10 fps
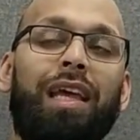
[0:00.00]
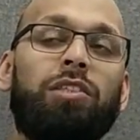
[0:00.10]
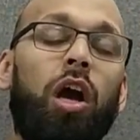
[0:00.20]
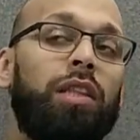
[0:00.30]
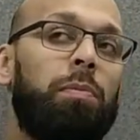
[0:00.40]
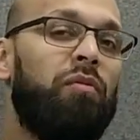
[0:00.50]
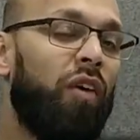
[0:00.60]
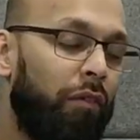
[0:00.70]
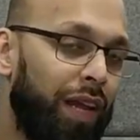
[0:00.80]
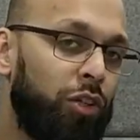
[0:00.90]
it's going to be
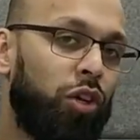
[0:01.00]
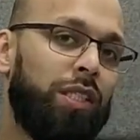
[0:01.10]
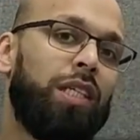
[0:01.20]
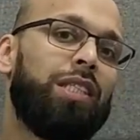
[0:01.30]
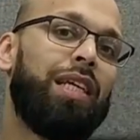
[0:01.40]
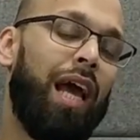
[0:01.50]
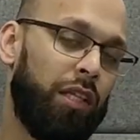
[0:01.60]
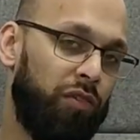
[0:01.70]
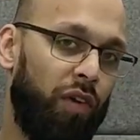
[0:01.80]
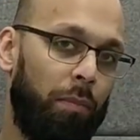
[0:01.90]
very interesting to see
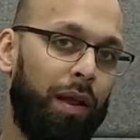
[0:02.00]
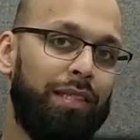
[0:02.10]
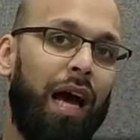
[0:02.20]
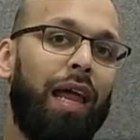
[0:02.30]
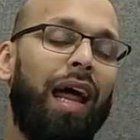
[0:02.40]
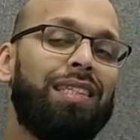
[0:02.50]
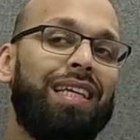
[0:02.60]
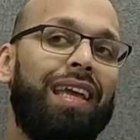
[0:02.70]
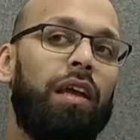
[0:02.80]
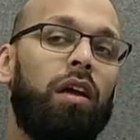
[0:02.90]
how this fight plays out. And I
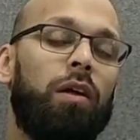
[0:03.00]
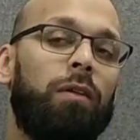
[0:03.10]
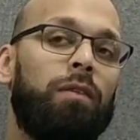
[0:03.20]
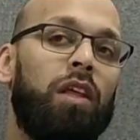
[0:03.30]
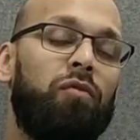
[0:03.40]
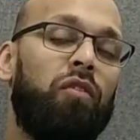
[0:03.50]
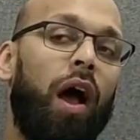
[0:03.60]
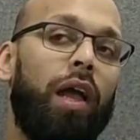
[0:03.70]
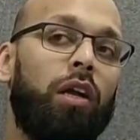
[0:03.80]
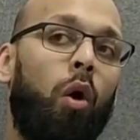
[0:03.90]
see this
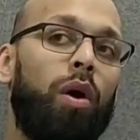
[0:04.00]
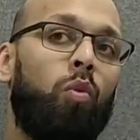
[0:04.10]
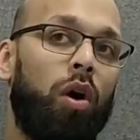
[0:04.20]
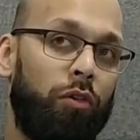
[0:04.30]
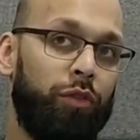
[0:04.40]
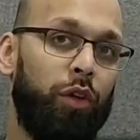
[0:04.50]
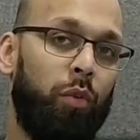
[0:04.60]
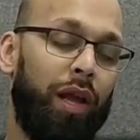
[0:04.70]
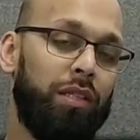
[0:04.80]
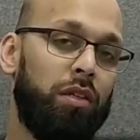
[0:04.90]
fight going one of two
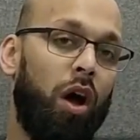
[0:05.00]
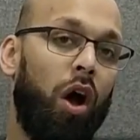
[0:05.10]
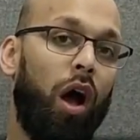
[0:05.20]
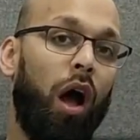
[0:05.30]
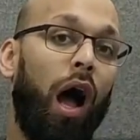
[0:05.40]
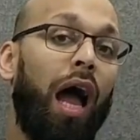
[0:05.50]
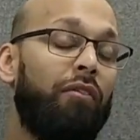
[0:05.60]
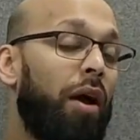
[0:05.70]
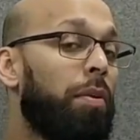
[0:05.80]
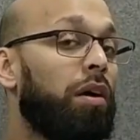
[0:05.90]
ways.
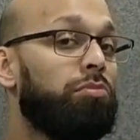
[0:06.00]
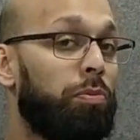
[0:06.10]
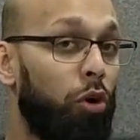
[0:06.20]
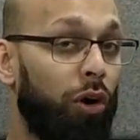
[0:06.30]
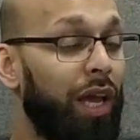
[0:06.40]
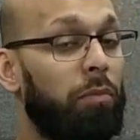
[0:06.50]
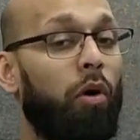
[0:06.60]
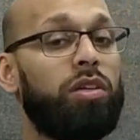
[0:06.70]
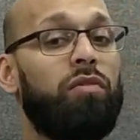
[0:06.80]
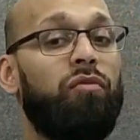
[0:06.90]
Either it becomes a pure
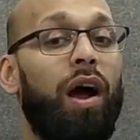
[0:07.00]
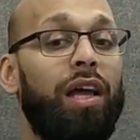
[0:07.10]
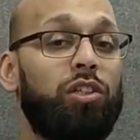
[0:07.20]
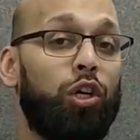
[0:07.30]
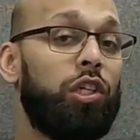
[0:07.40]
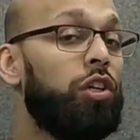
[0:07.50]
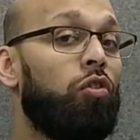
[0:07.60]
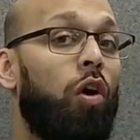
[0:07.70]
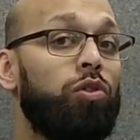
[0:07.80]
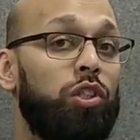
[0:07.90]
kickboxing fight and
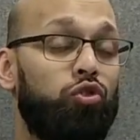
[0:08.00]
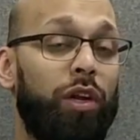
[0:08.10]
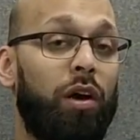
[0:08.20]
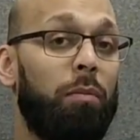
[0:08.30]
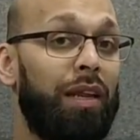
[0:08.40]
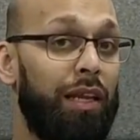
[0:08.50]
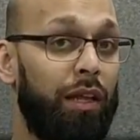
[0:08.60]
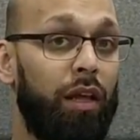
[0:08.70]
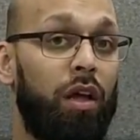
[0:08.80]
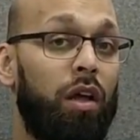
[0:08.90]
Jairzinho Rozenstruik
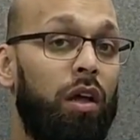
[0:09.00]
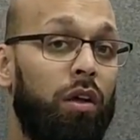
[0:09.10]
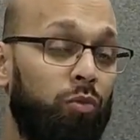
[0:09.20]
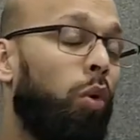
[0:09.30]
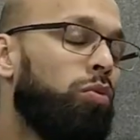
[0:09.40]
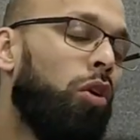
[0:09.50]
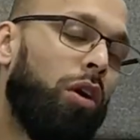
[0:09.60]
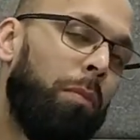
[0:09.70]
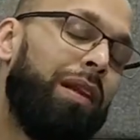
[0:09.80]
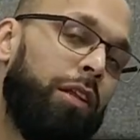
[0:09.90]

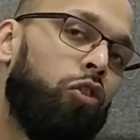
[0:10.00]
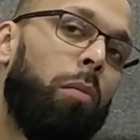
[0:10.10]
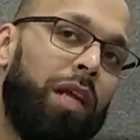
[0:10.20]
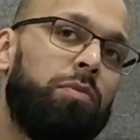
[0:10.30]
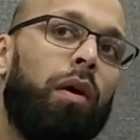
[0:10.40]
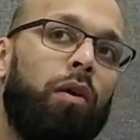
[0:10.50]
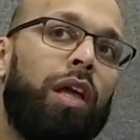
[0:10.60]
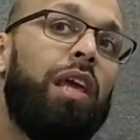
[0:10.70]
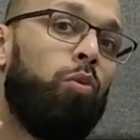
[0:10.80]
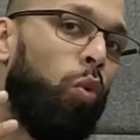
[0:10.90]
not completely dominates, but
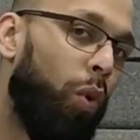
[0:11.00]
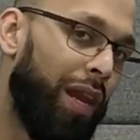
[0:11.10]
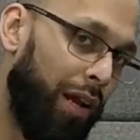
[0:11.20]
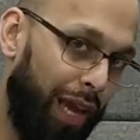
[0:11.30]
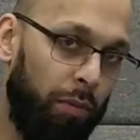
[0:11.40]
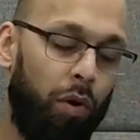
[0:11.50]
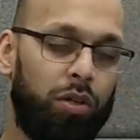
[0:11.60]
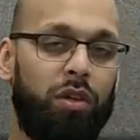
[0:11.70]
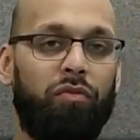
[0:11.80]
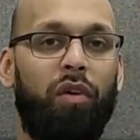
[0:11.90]
he will win a
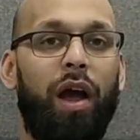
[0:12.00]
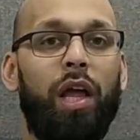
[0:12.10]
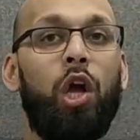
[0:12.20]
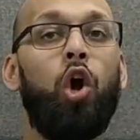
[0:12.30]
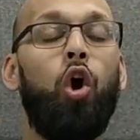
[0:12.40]
kickboxing fight.